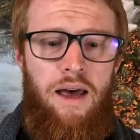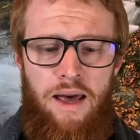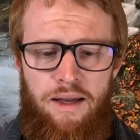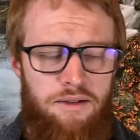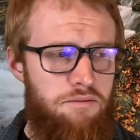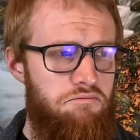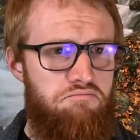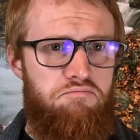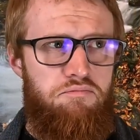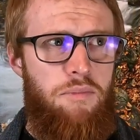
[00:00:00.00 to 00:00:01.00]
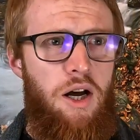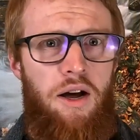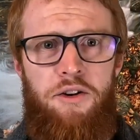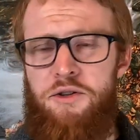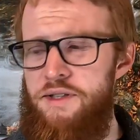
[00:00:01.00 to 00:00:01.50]
And
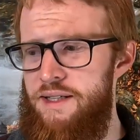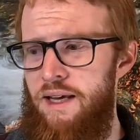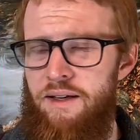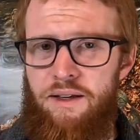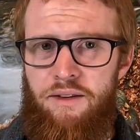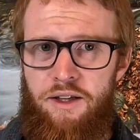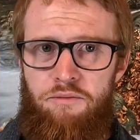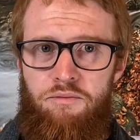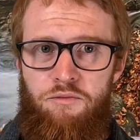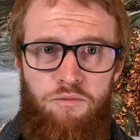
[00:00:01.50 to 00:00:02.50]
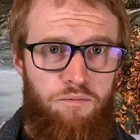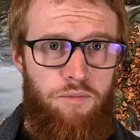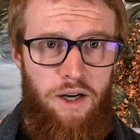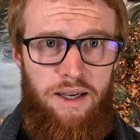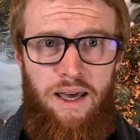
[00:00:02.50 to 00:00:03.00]
understanding that,
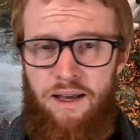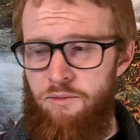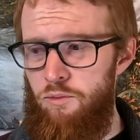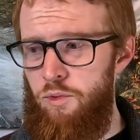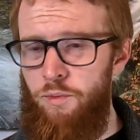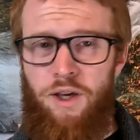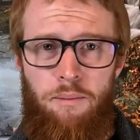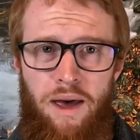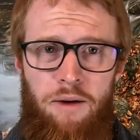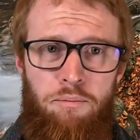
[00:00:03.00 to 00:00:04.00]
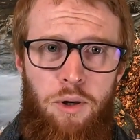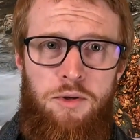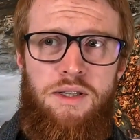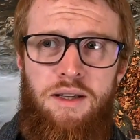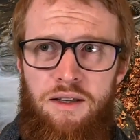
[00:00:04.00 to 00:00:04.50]
again, when we come back,
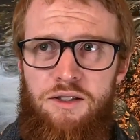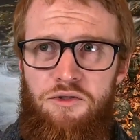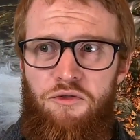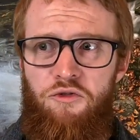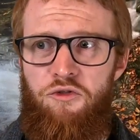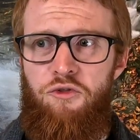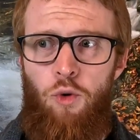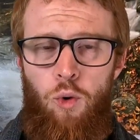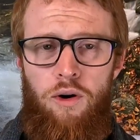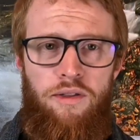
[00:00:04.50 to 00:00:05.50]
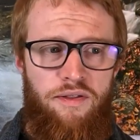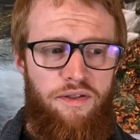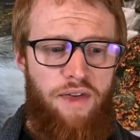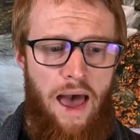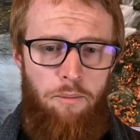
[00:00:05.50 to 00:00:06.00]
boasting is for
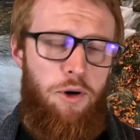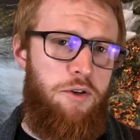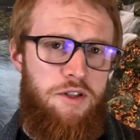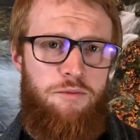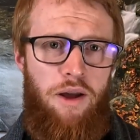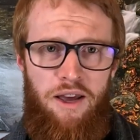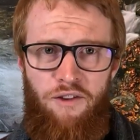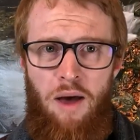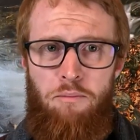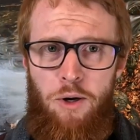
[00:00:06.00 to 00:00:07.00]
that person's benefit. If I'm